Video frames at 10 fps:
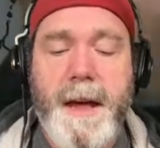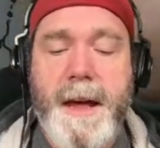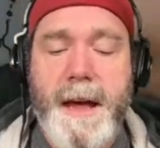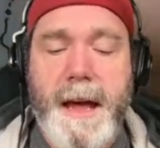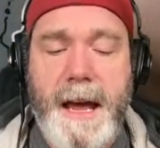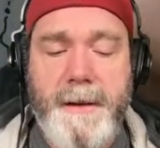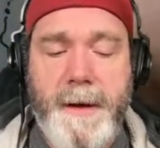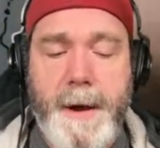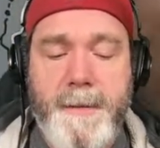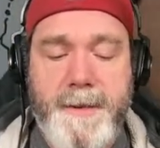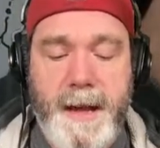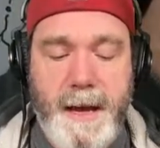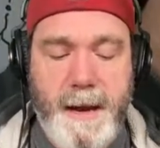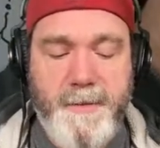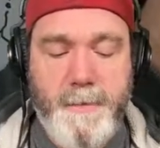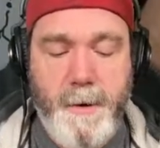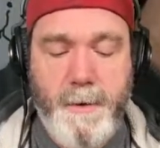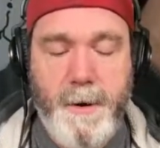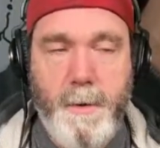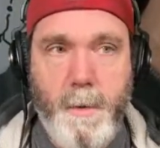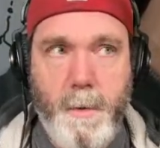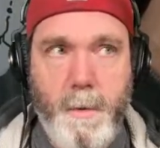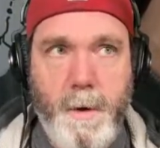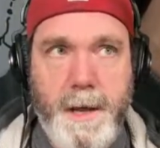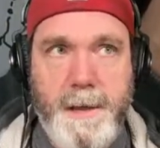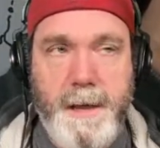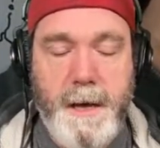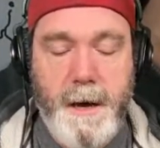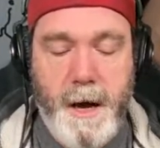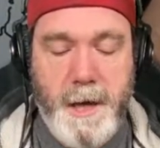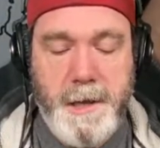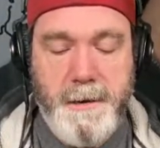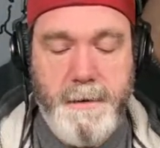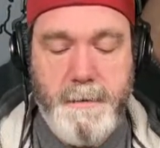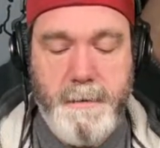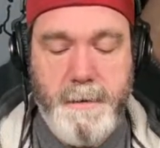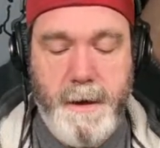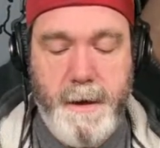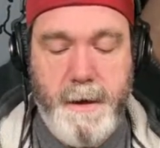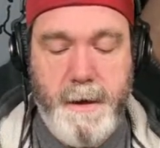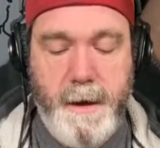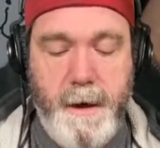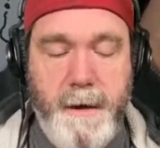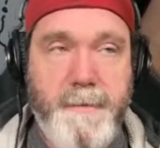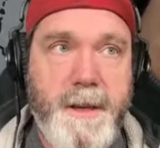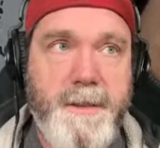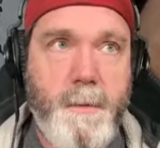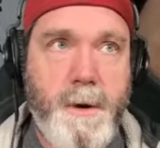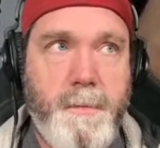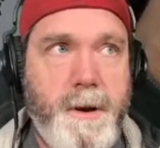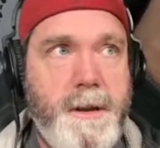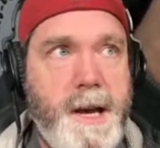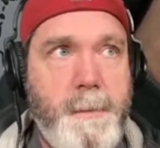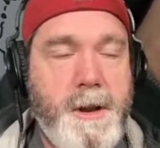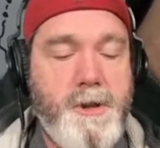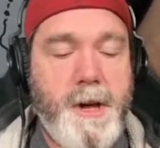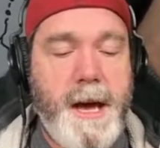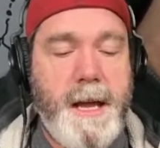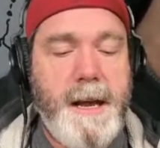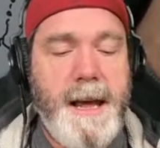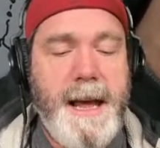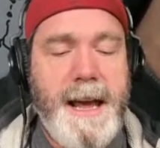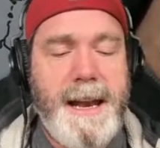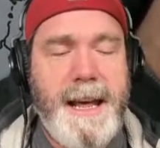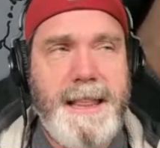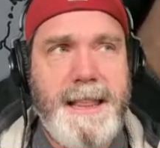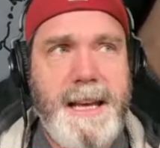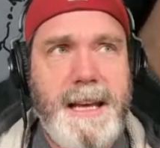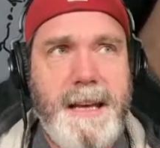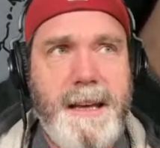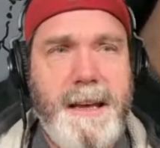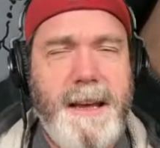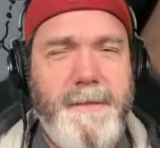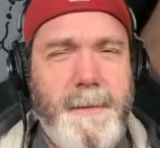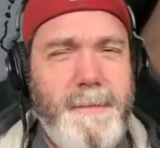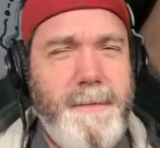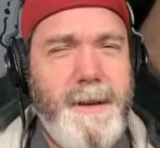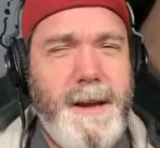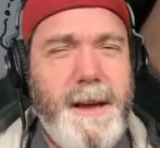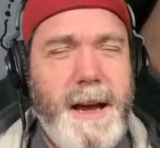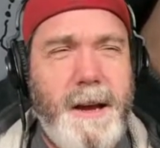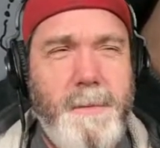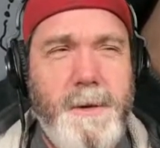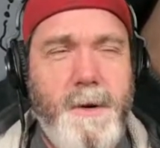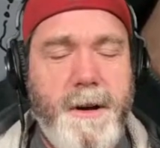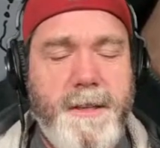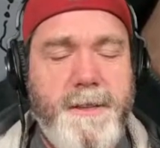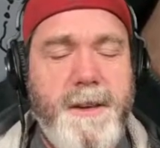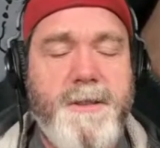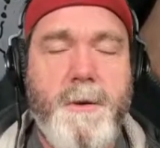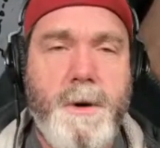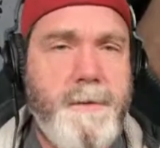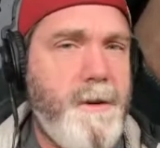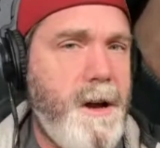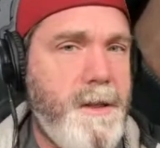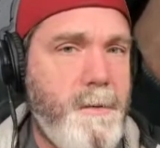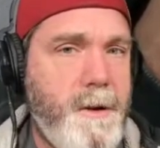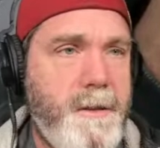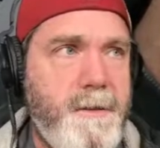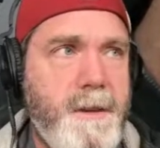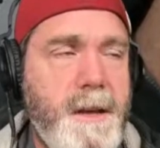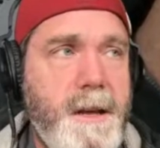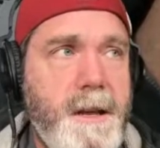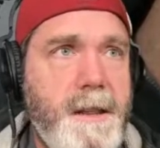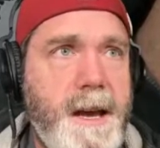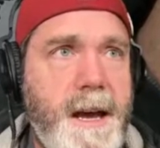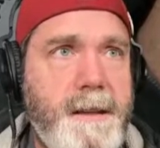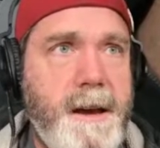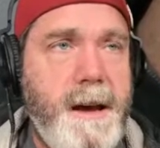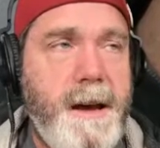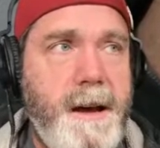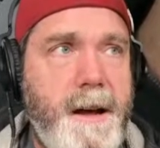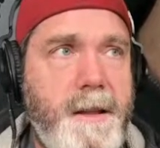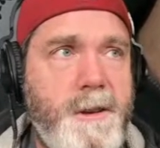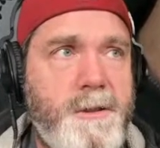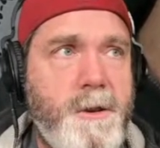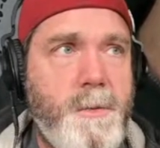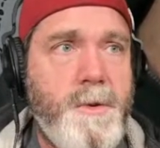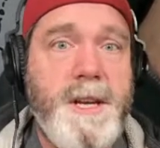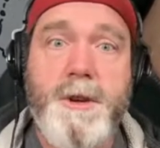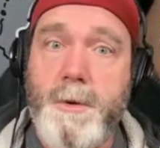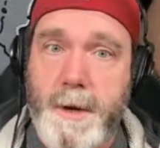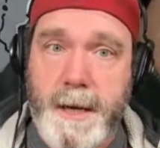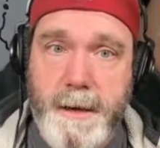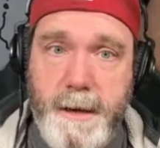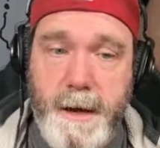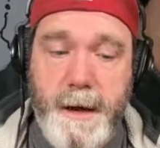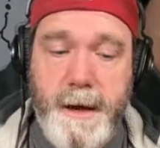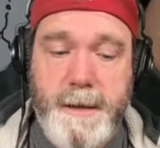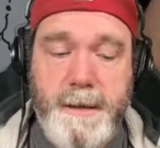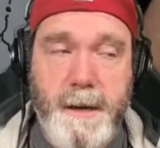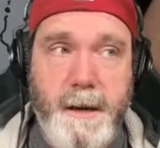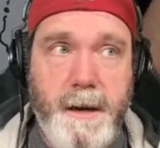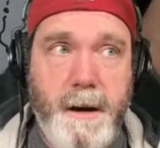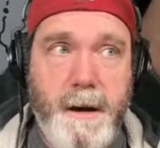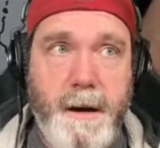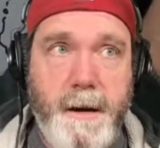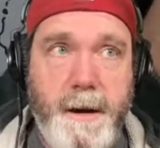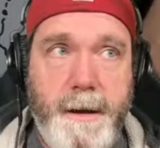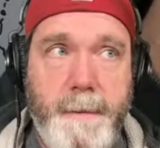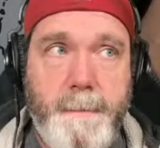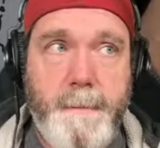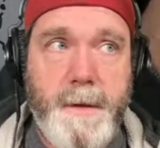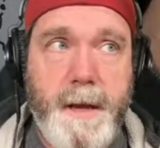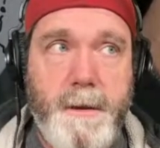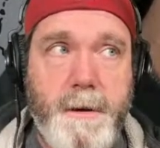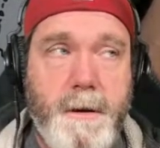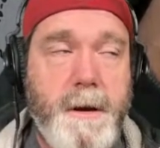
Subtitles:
And if I'm not mistaken, I've spoken with the author of this at one point in time in a chat, and I think I could be wrong, it's this or one of their other ones that they're redoing, that they are either